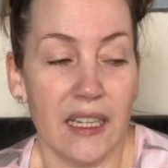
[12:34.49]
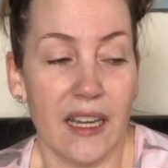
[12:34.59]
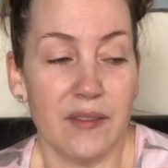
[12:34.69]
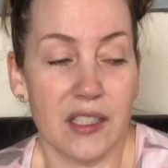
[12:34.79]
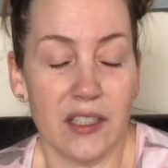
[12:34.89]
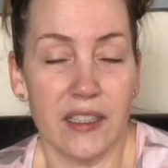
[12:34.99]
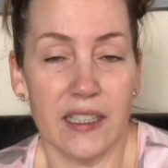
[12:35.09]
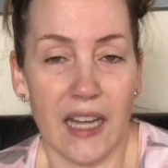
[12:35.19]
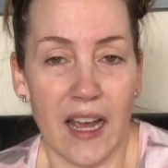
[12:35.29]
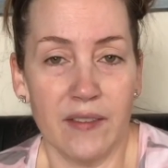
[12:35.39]
I've
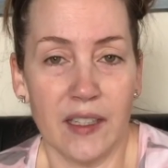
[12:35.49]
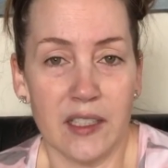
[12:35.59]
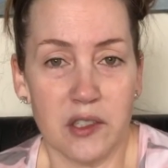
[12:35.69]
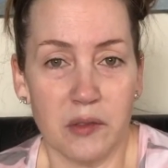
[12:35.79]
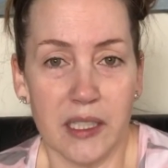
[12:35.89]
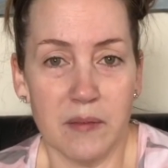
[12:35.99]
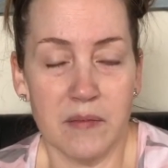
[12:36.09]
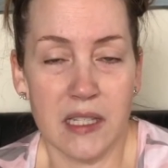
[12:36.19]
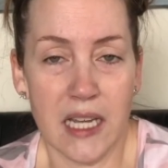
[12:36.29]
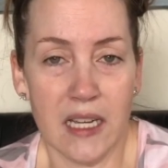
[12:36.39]
started having
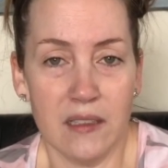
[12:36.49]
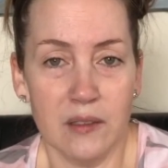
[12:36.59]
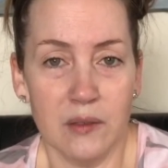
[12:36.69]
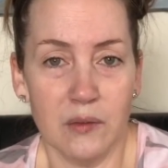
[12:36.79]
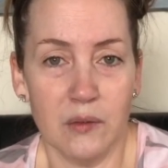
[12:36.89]
dreams now